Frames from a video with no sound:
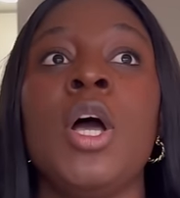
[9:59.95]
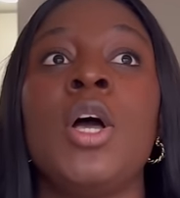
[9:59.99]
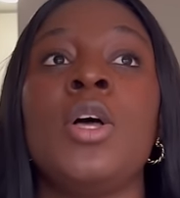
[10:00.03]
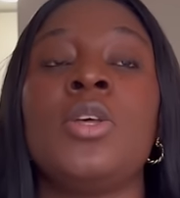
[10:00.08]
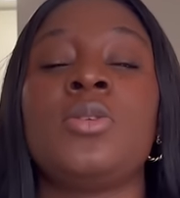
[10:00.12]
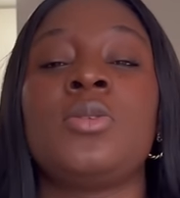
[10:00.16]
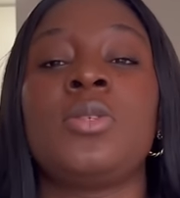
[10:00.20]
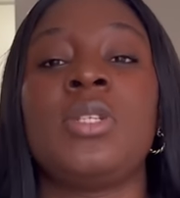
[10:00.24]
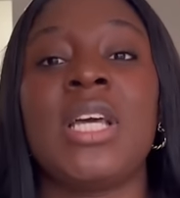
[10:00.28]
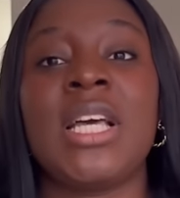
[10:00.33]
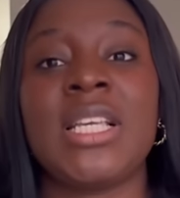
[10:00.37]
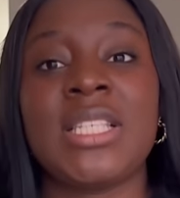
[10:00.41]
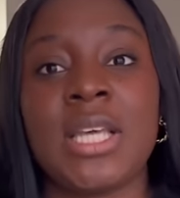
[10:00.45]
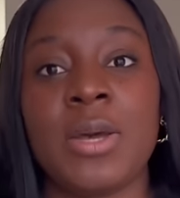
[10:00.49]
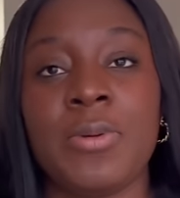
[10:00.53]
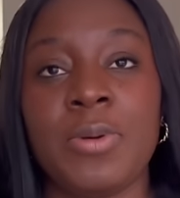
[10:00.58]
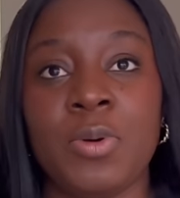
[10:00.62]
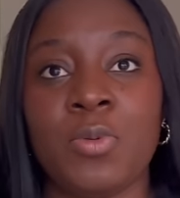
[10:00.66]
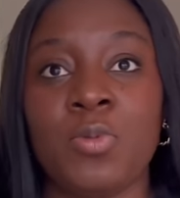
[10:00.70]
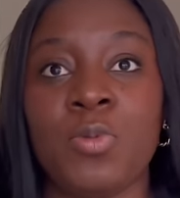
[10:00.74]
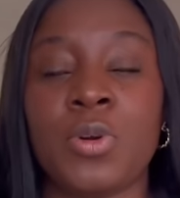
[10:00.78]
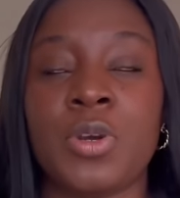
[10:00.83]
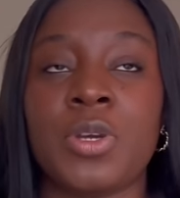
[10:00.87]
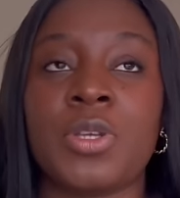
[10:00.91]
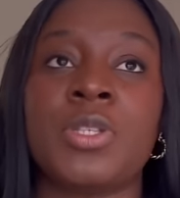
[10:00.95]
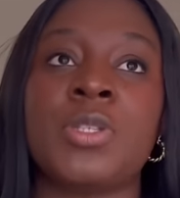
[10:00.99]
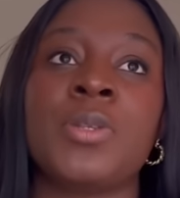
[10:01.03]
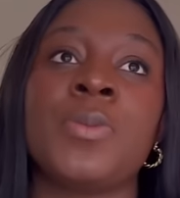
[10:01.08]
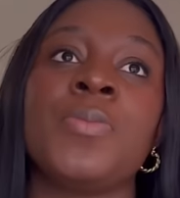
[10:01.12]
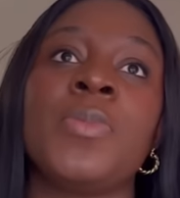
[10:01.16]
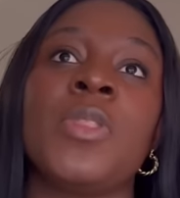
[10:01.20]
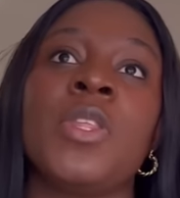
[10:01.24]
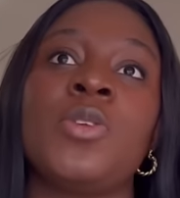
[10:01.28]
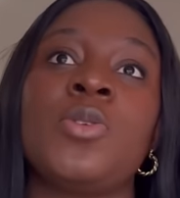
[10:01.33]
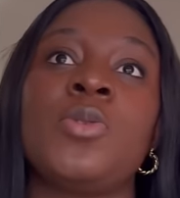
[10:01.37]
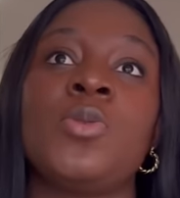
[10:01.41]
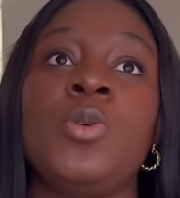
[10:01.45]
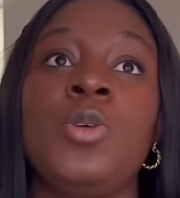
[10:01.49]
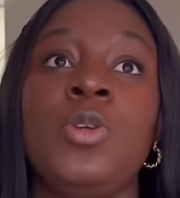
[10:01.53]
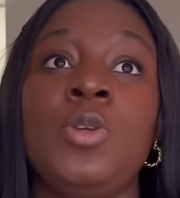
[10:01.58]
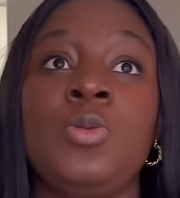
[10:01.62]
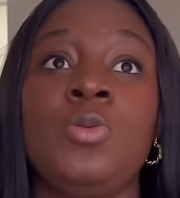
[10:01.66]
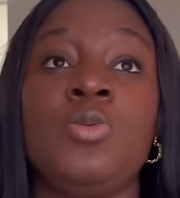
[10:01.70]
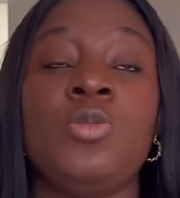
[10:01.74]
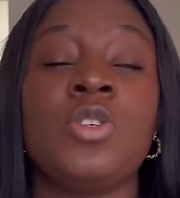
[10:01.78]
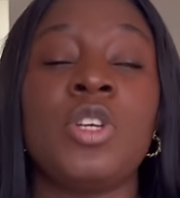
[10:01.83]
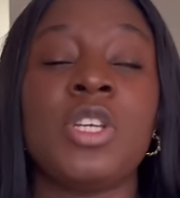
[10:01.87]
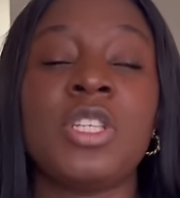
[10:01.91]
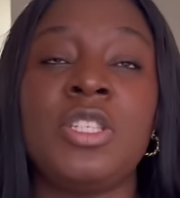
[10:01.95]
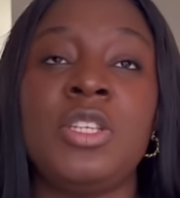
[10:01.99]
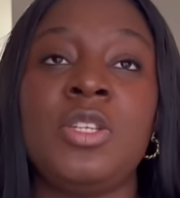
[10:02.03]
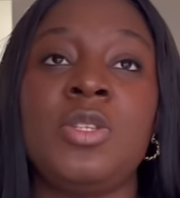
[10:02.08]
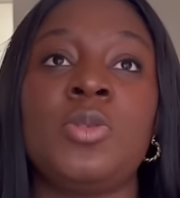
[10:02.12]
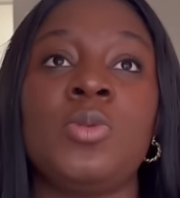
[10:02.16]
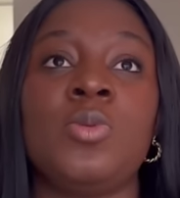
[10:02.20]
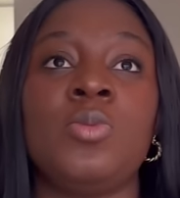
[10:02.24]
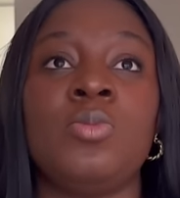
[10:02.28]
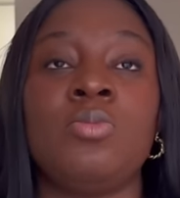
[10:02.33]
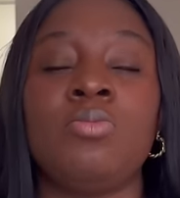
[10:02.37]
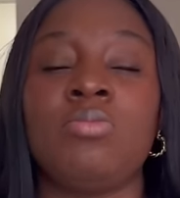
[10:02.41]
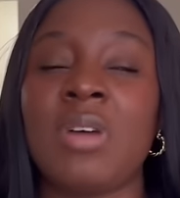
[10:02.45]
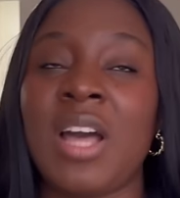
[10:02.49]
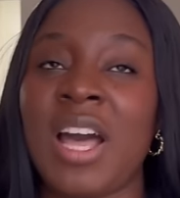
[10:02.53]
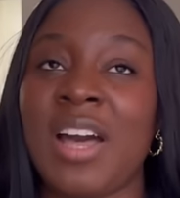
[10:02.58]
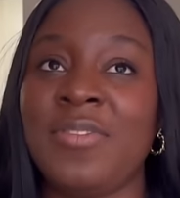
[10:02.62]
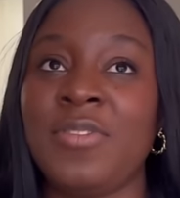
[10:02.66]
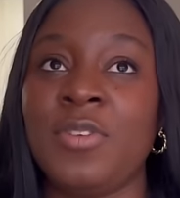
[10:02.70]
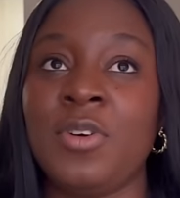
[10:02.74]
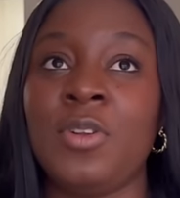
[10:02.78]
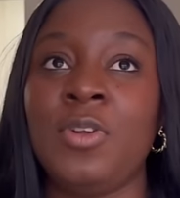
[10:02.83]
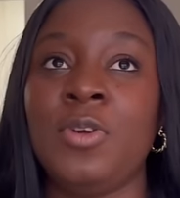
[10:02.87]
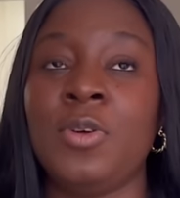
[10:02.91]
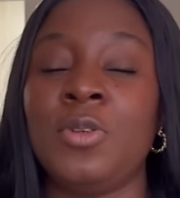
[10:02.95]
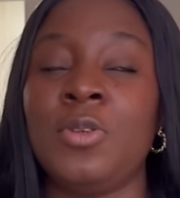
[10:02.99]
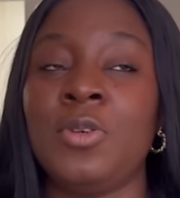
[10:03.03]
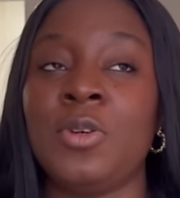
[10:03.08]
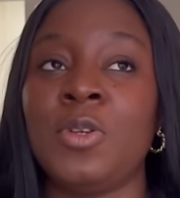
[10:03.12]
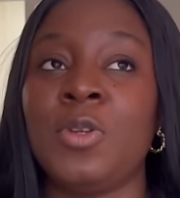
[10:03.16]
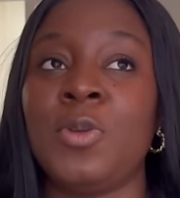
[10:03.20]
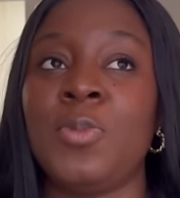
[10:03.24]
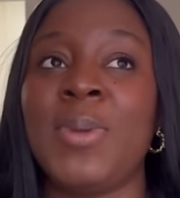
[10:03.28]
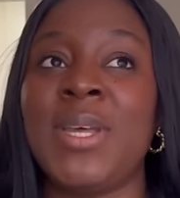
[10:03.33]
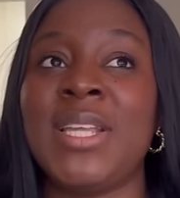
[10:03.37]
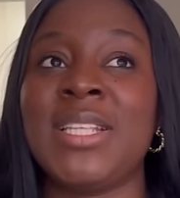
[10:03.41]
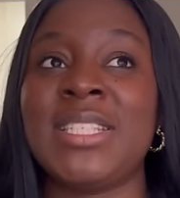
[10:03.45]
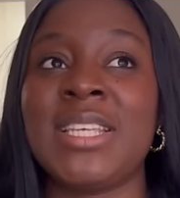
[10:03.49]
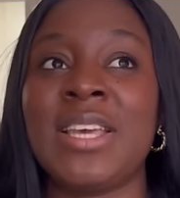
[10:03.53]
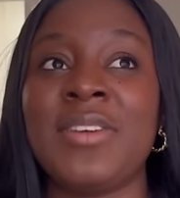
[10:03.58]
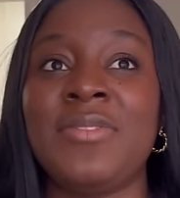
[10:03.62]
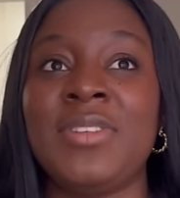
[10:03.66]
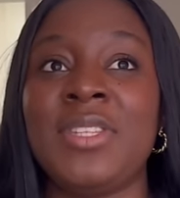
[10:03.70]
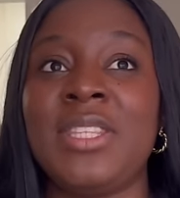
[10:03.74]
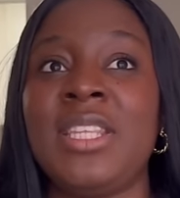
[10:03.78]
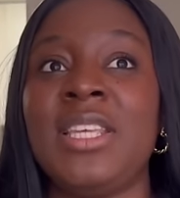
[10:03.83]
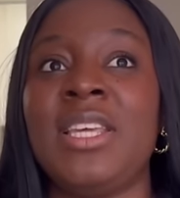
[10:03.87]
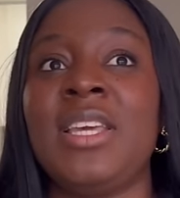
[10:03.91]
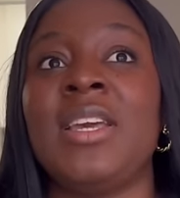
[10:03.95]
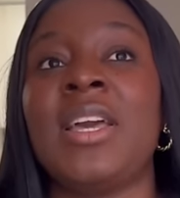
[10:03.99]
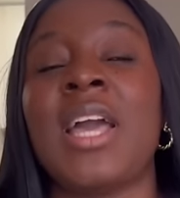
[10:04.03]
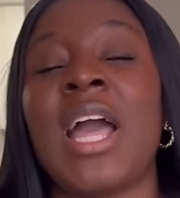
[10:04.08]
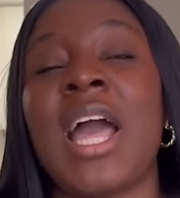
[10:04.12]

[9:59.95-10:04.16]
So that's how it works. So you just need to have all your documents, everything,